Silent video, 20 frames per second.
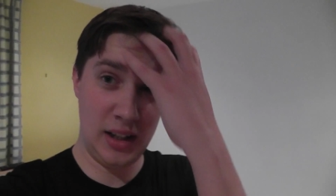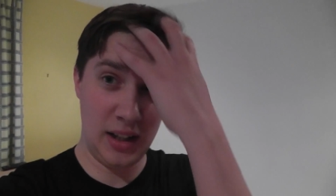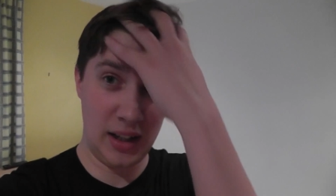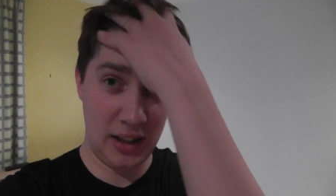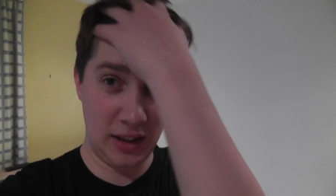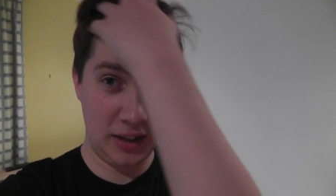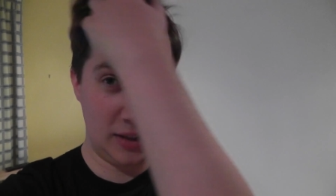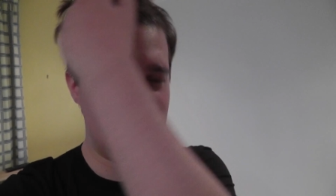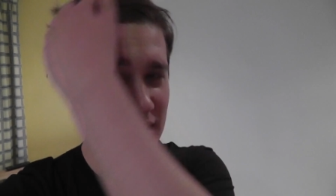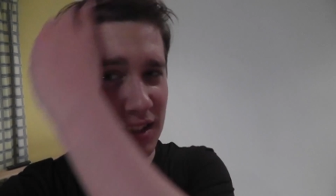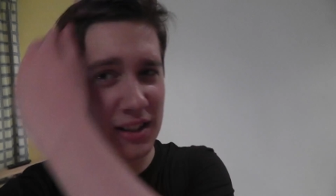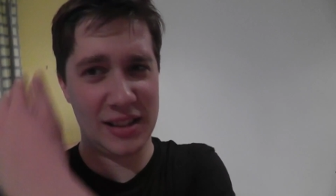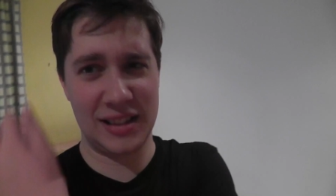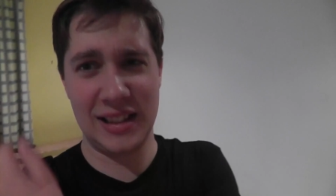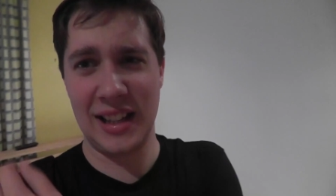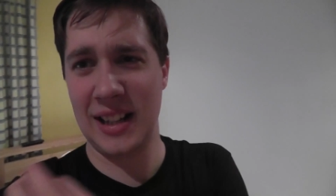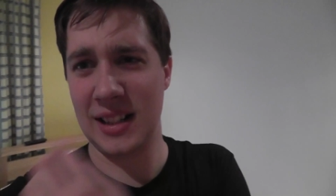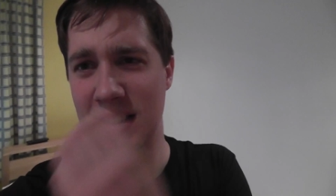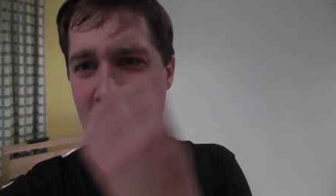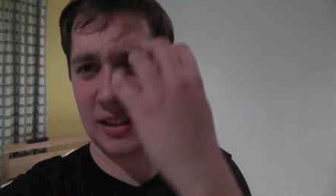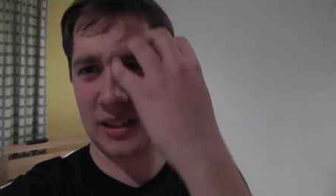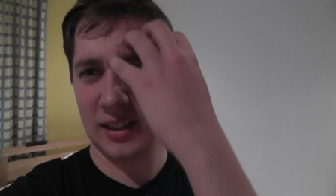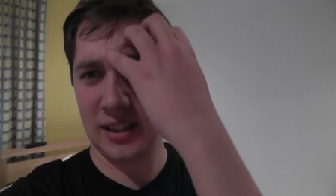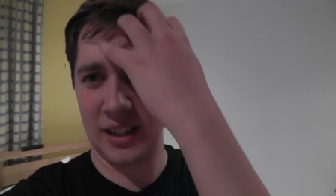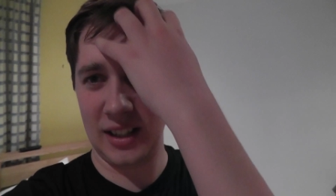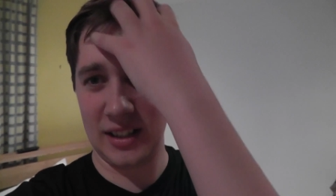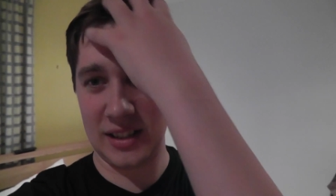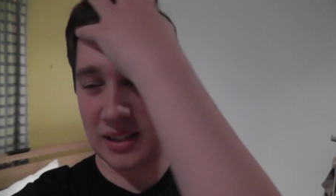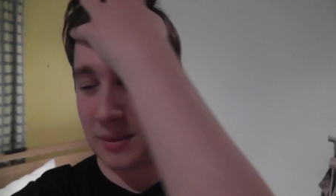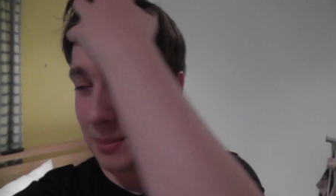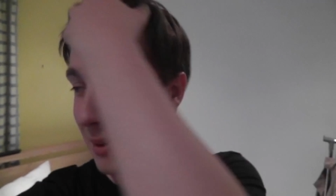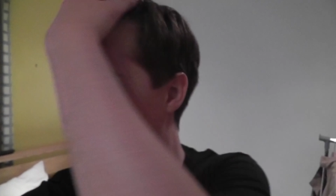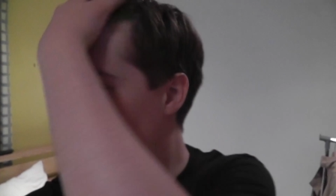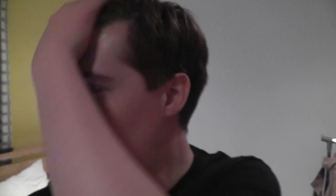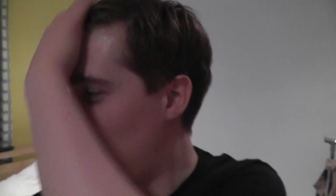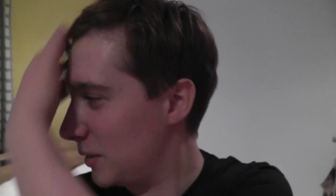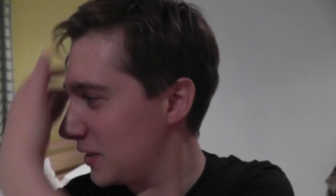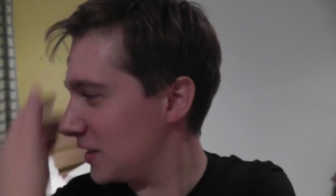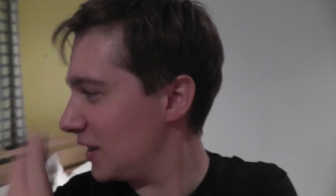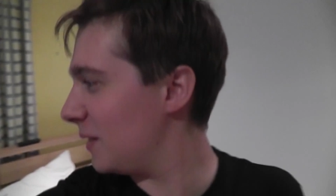and you can tell it's late it's
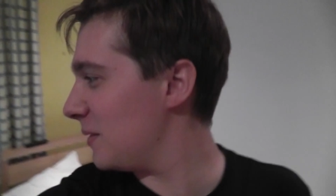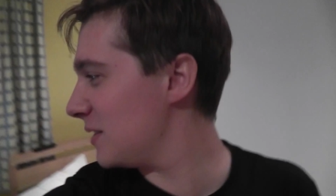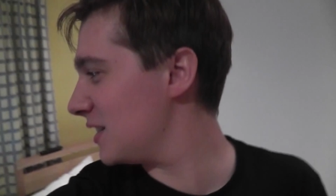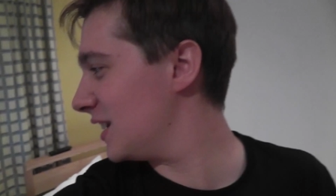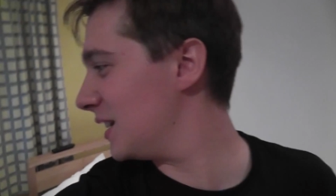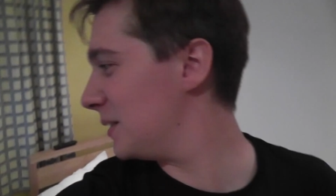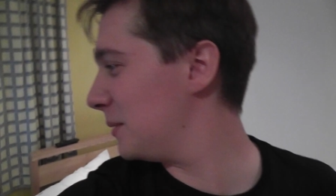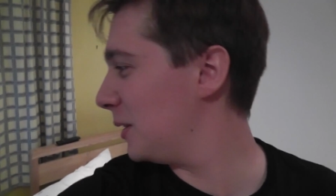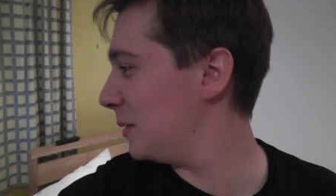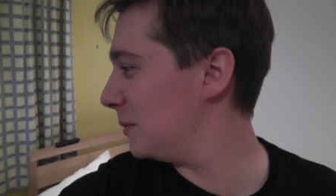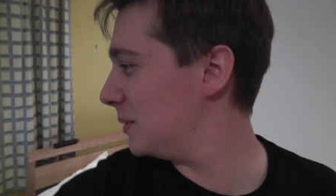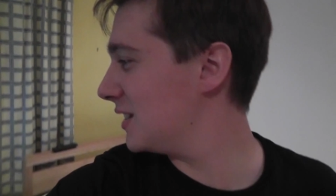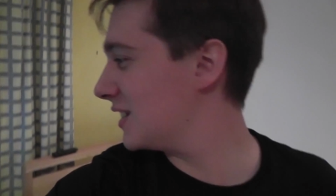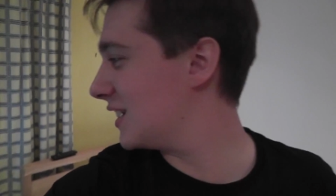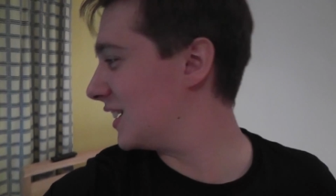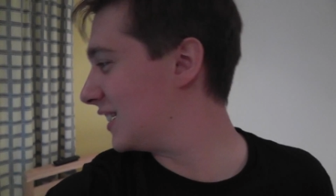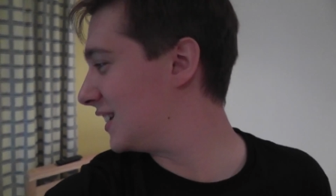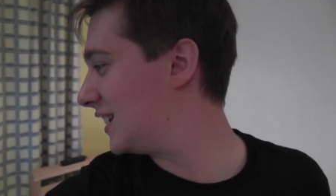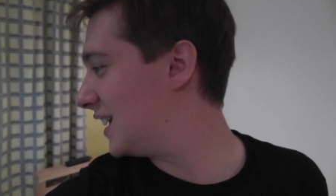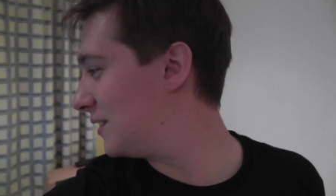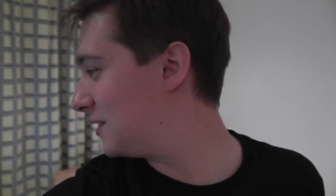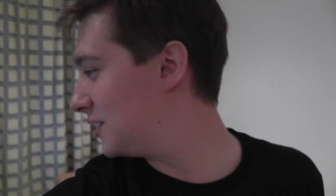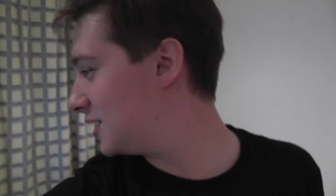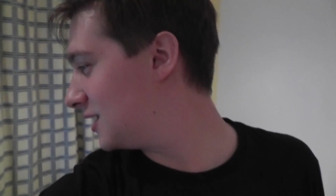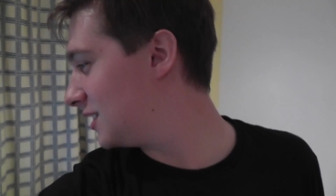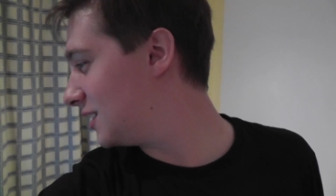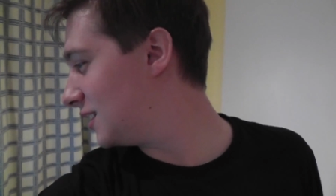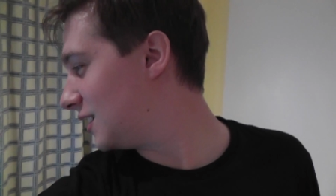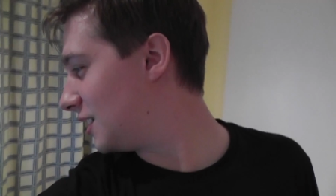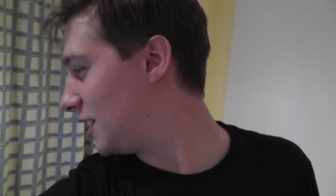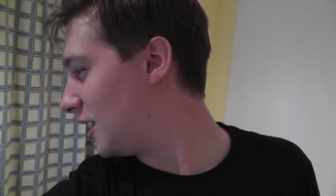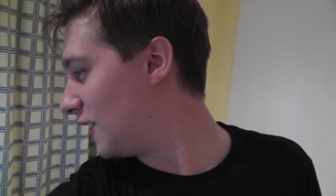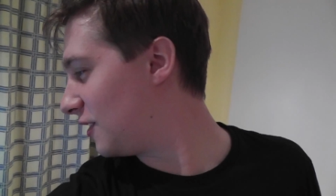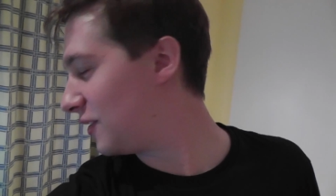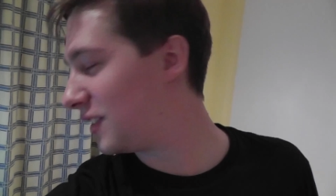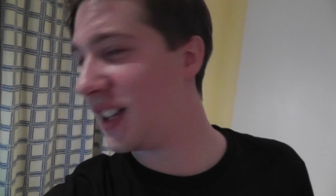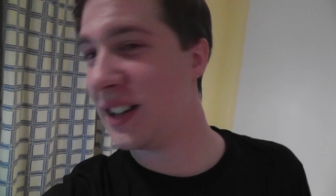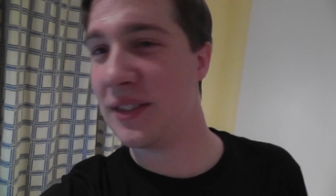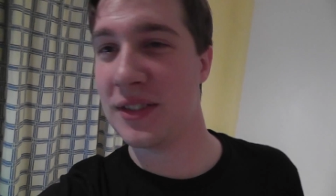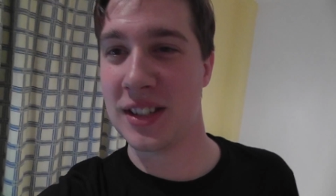about what time is it at the moment it's like 11
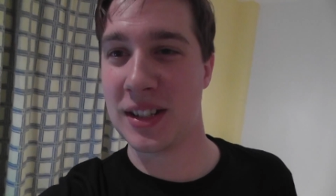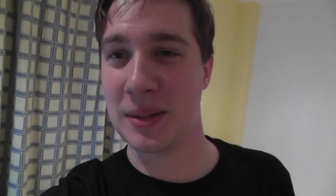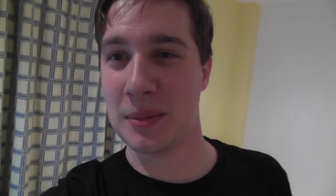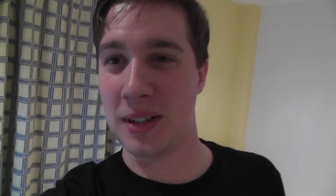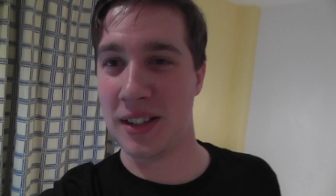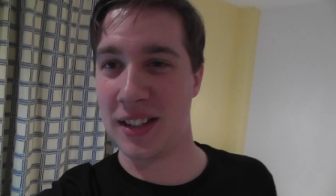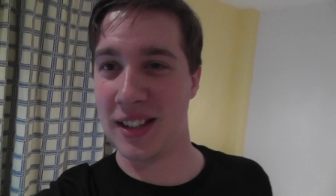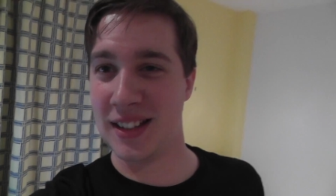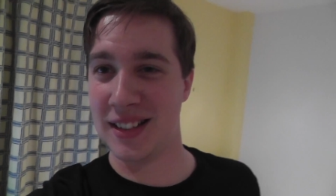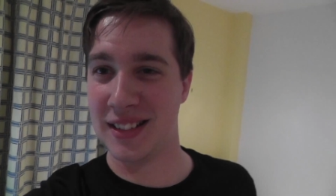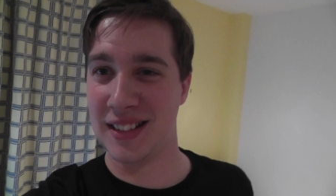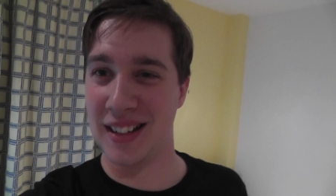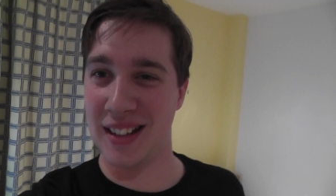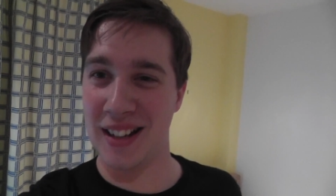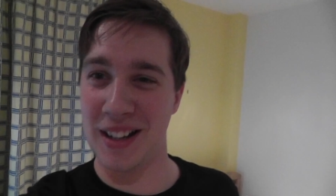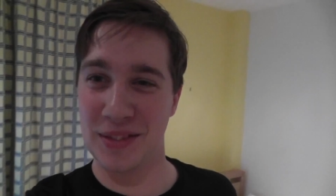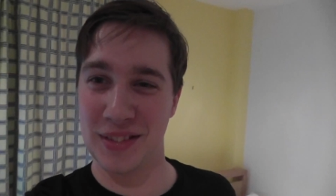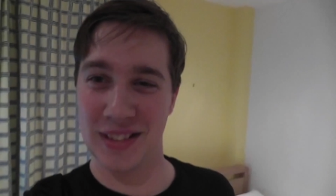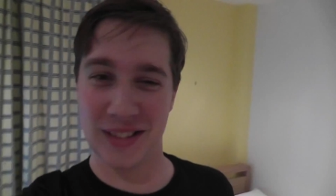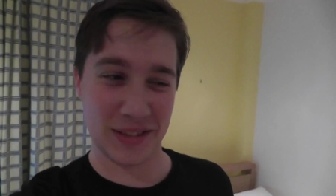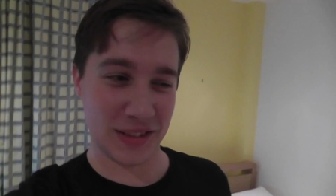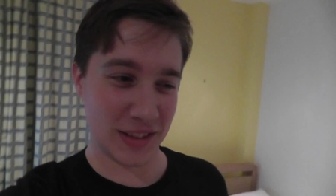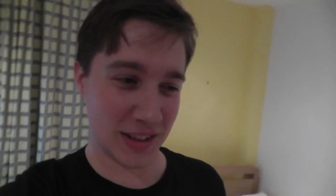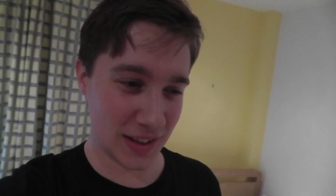half 11 somewhere. yeah half 11